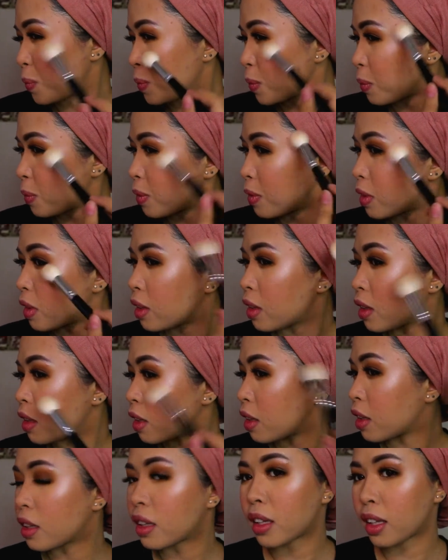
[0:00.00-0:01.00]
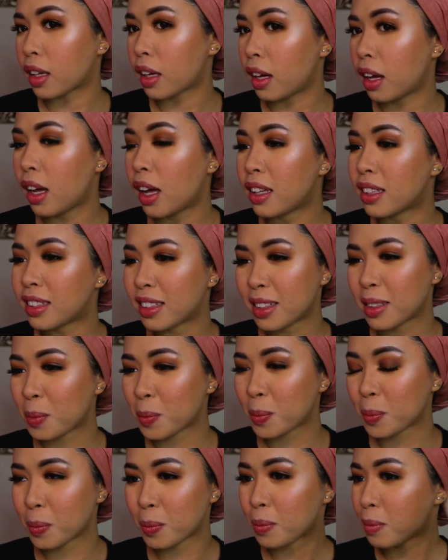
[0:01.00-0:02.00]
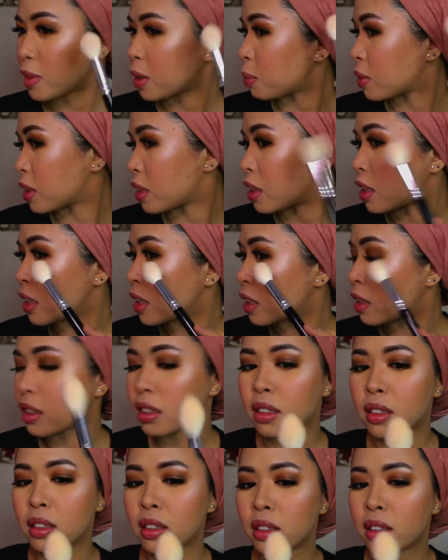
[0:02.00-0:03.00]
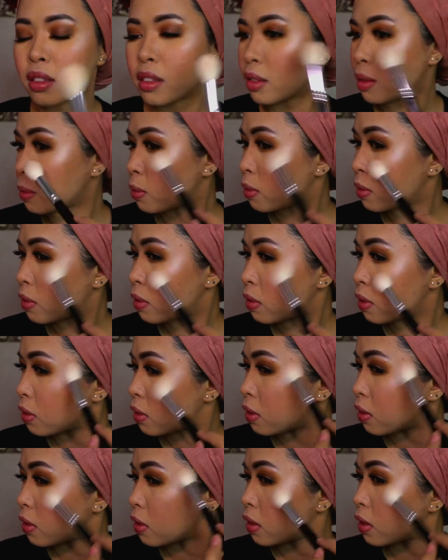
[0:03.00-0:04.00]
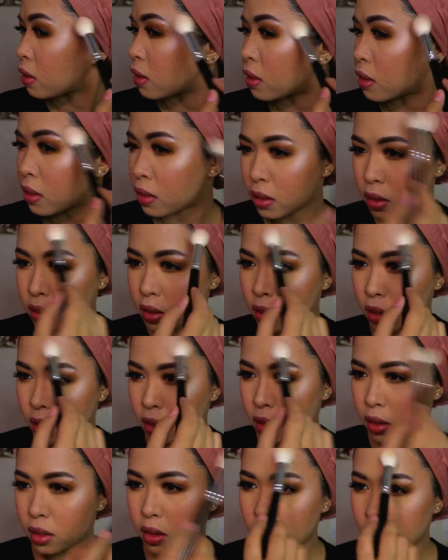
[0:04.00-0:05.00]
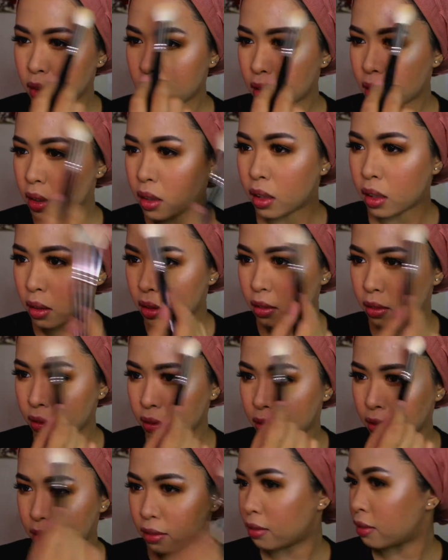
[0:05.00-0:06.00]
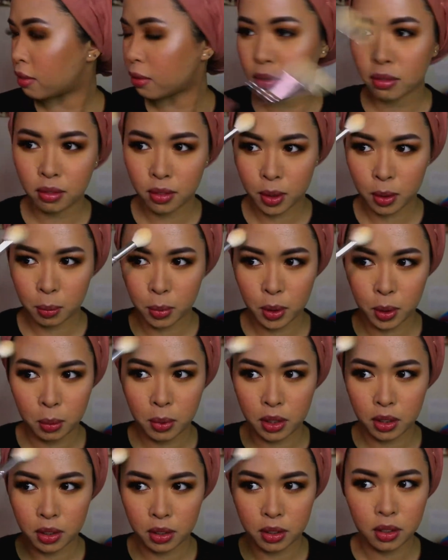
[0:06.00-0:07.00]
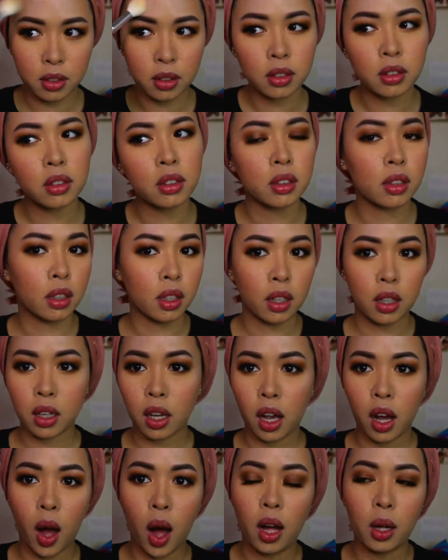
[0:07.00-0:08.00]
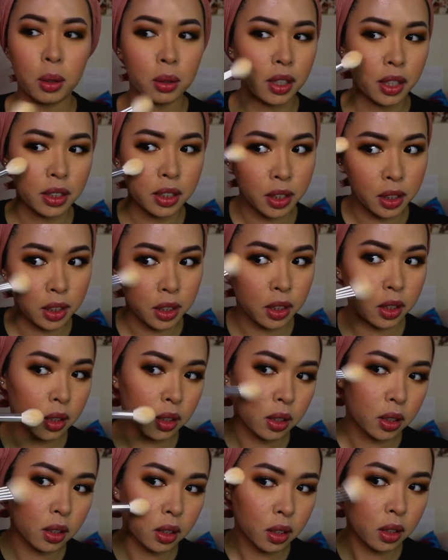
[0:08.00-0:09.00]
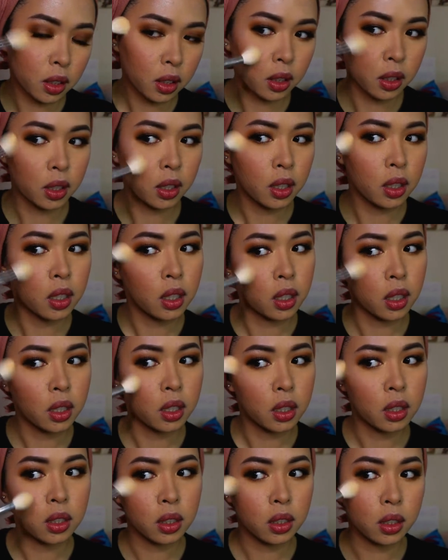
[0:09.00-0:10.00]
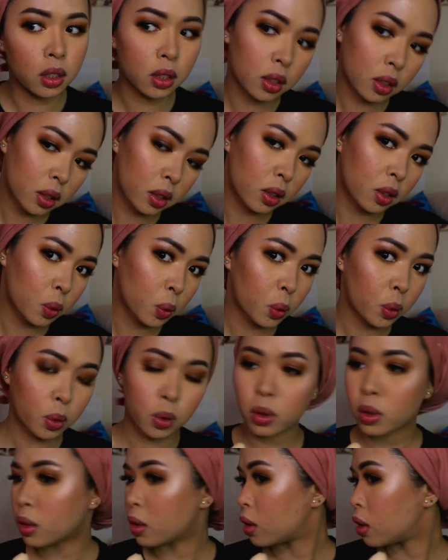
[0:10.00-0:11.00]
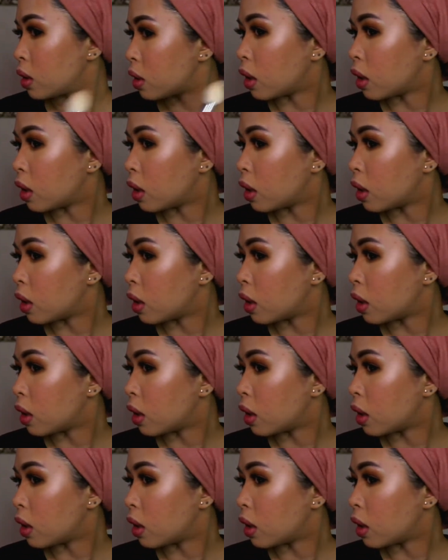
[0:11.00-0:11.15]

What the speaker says: I use for my brow bone. Using that as my highlighter, which it's so good. I mean, just look at this.